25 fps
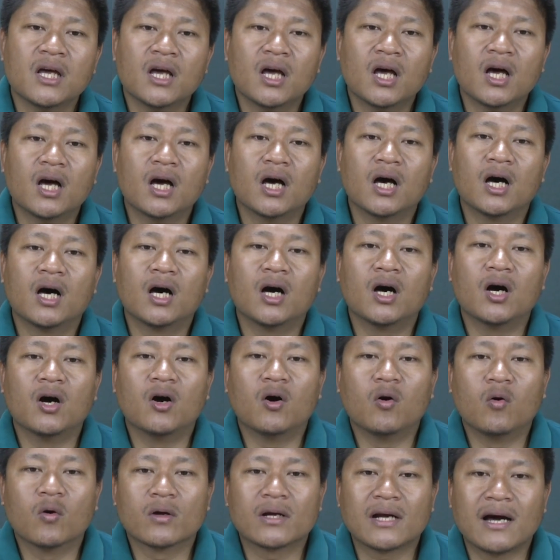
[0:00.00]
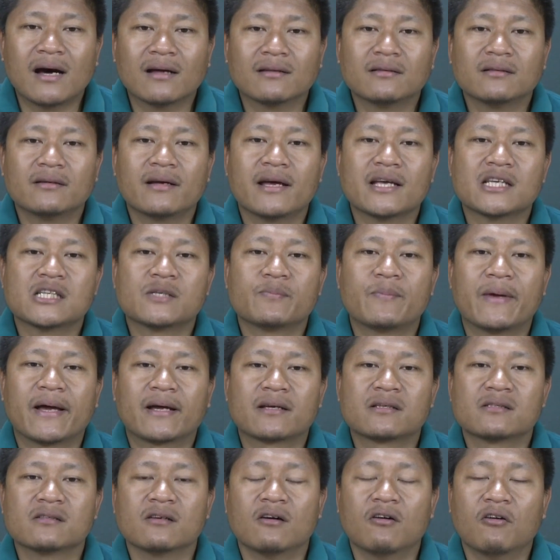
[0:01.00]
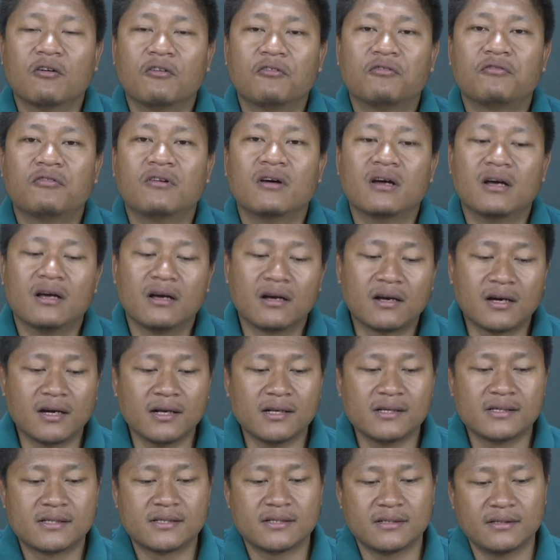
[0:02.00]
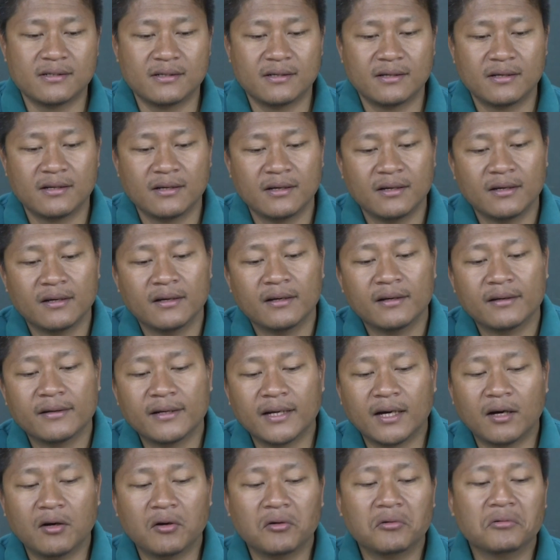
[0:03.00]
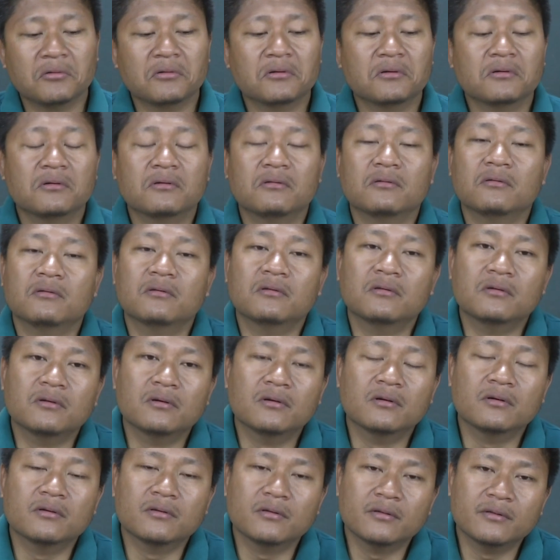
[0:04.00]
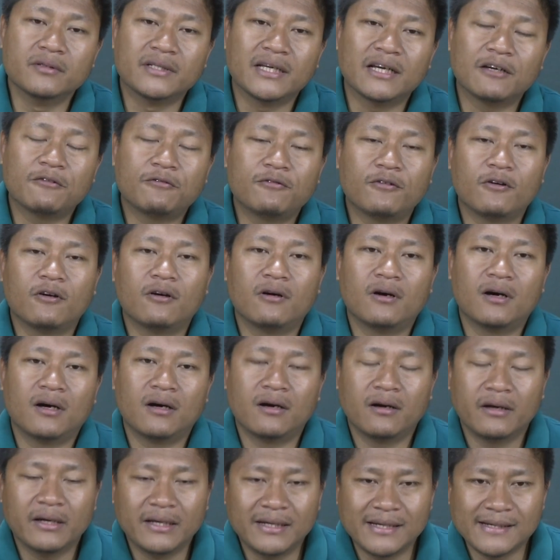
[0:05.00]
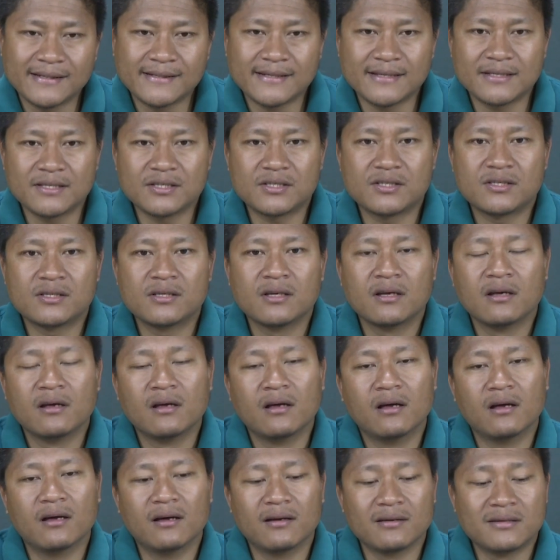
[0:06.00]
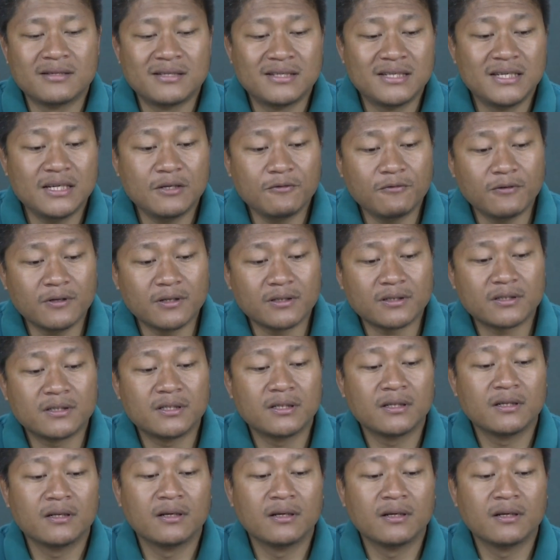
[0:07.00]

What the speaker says: on other aspects of culture. Now, therefore, in a sense, Stewart